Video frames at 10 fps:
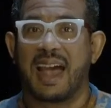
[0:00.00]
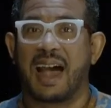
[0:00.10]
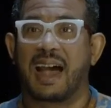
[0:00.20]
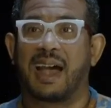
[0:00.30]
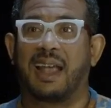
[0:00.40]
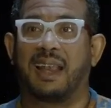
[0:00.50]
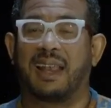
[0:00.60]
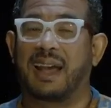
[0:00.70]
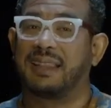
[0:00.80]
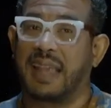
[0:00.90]
and
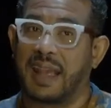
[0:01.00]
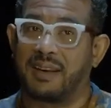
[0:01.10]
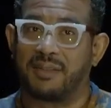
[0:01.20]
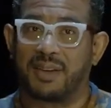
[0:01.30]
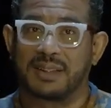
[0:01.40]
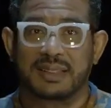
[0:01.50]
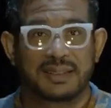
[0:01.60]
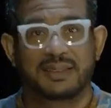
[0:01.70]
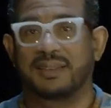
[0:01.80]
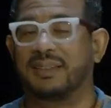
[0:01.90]
at the end of it,
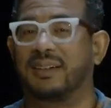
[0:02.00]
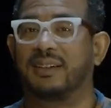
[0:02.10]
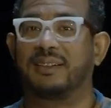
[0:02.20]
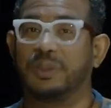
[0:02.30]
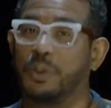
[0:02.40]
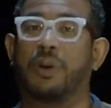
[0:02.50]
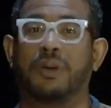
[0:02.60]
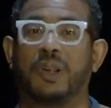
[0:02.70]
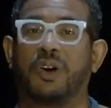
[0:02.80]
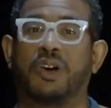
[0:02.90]
a
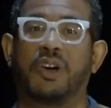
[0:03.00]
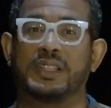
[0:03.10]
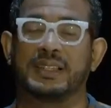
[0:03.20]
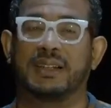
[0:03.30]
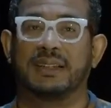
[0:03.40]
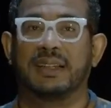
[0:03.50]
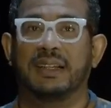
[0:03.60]
two-hour long concert.